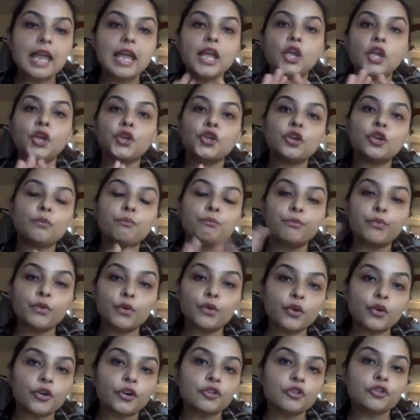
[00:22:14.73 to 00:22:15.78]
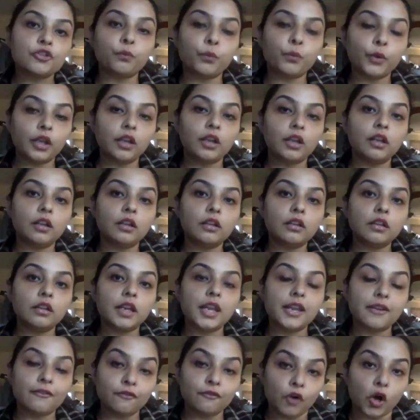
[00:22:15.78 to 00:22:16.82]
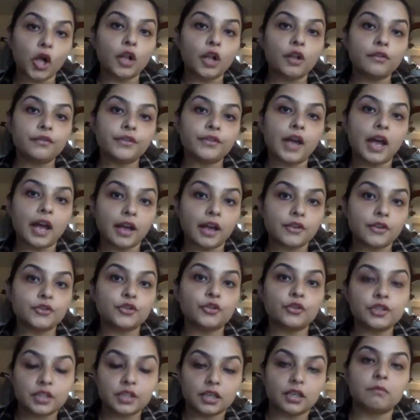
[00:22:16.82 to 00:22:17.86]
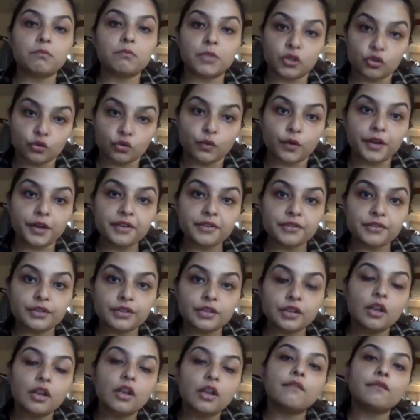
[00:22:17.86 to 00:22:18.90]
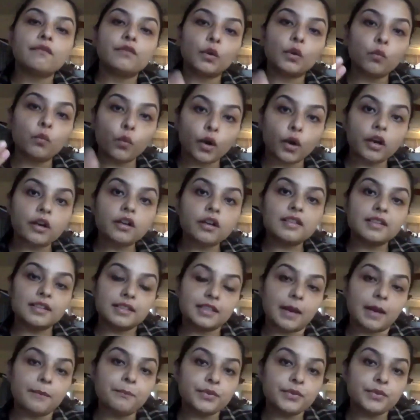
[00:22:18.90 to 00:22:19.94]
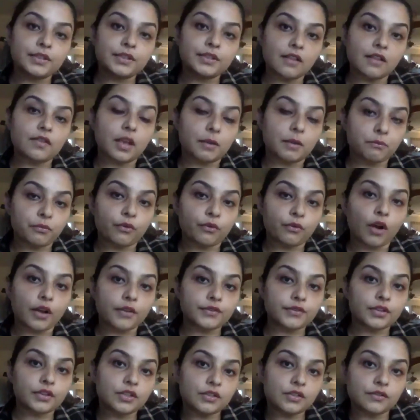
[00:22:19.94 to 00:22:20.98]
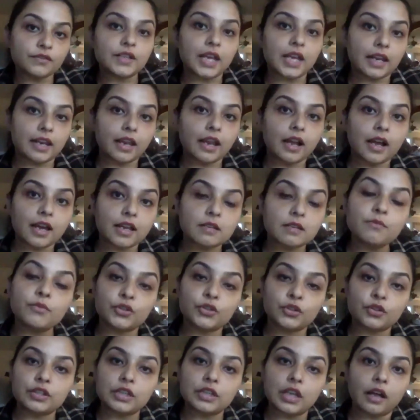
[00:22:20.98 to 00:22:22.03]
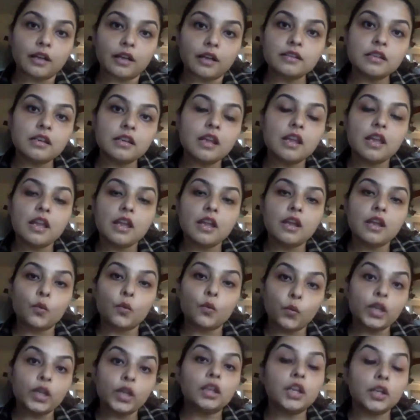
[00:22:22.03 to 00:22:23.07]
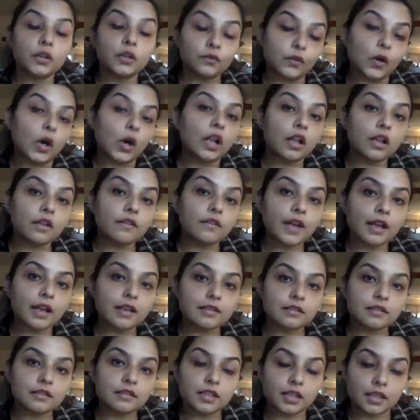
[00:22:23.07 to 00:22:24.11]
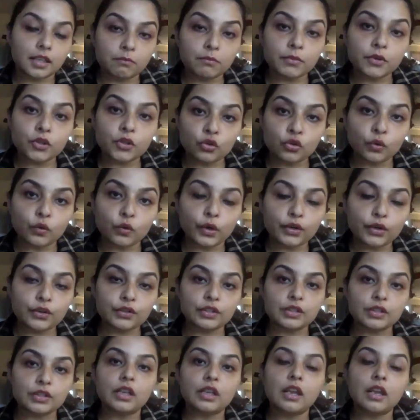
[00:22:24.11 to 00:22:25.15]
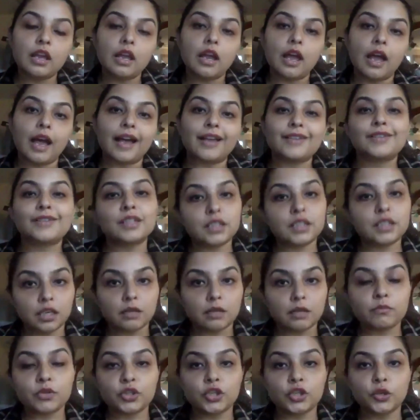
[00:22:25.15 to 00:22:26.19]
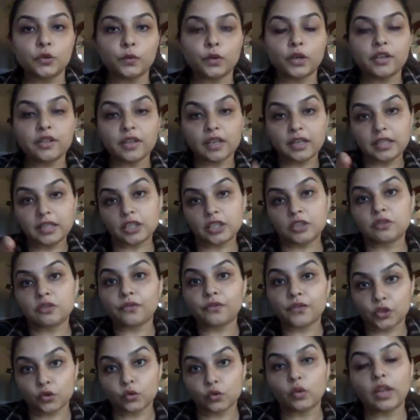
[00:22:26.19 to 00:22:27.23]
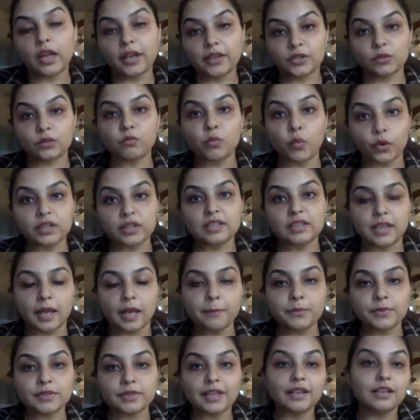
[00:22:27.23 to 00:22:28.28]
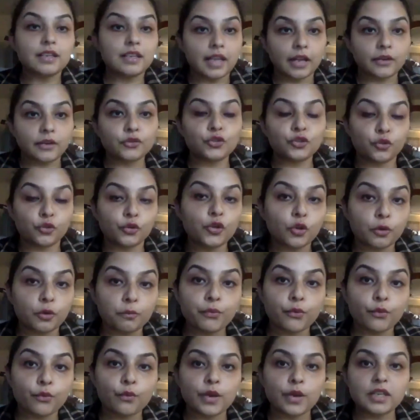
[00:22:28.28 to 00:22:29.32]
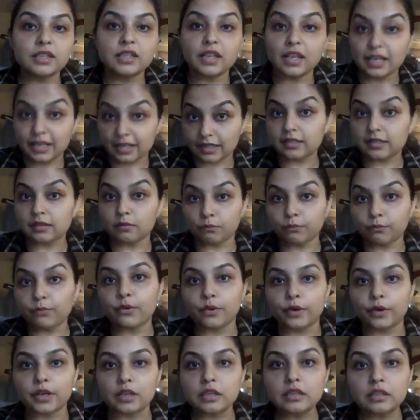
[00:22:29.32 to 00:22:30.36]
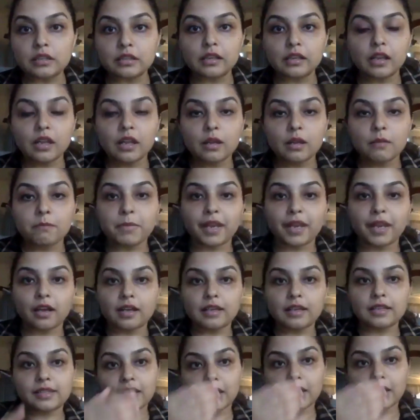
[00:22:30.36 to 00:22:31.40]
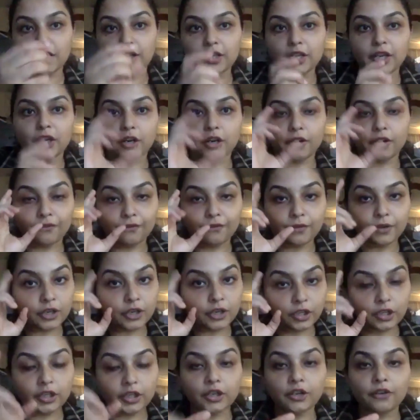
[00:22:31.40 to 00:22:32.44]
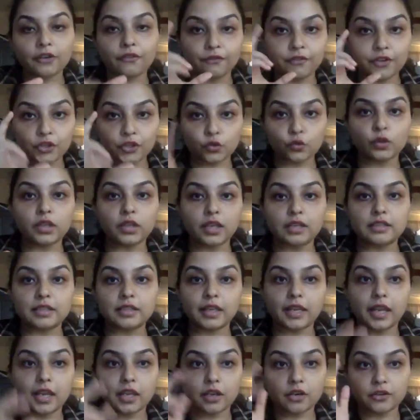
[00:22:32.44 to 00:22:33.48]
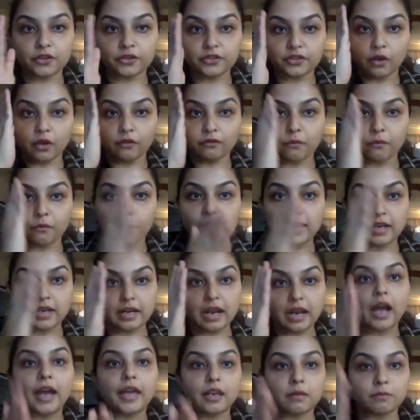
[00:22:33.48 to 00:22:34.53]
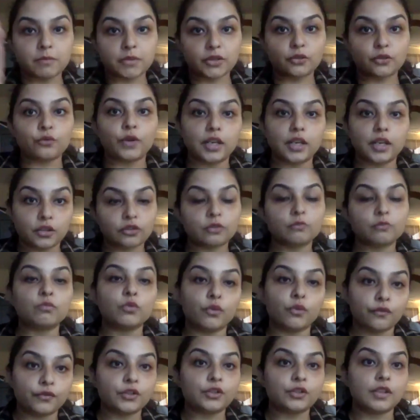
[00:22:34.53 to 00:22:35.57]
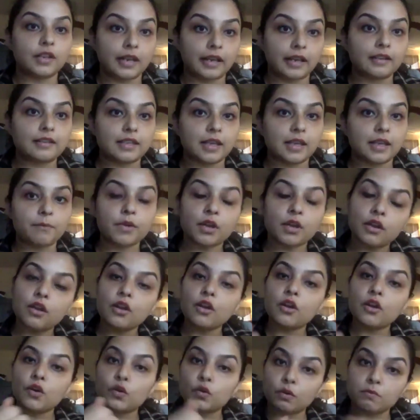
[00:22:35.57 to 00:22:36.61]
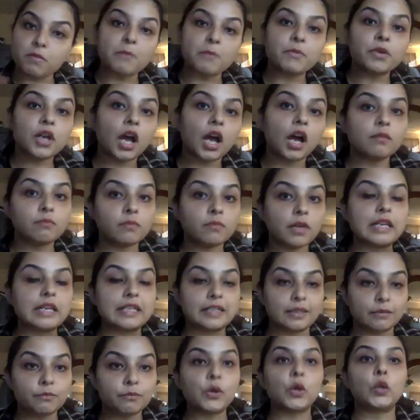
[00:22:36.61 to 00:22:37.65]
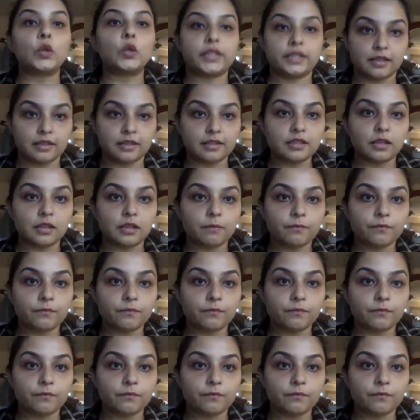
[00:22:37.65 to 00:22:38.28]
Your board will evolve as your team matures. The work steps in that process of getting items to done will evolve as the team matures. As the team is newer, they need to visualize more steps. And yes, to your point, it is important because they are clear visual indicators of when an item is ready to move to the next step. Remember, Kanban is a pull system.